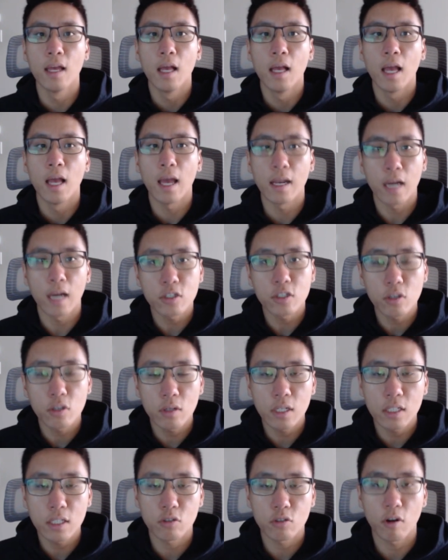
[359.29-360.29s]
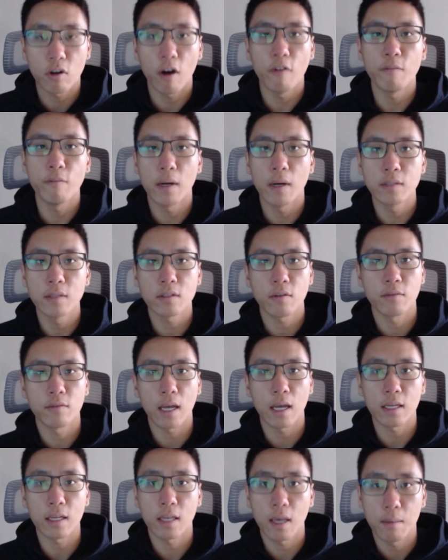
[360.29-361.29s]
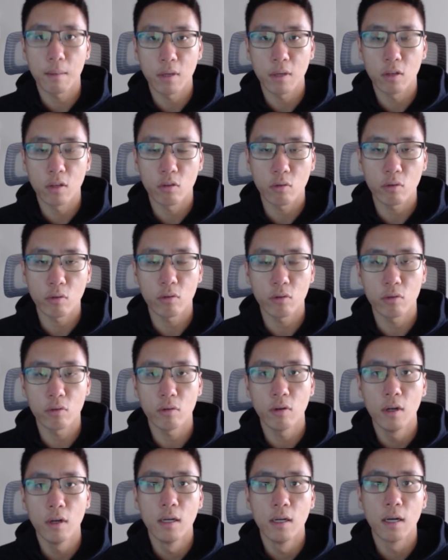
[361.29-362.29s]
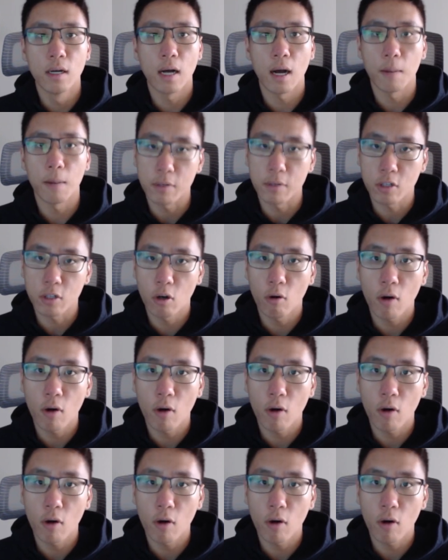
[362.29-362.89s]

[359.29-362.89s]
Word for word: And actually, 12 months of that can be through um, co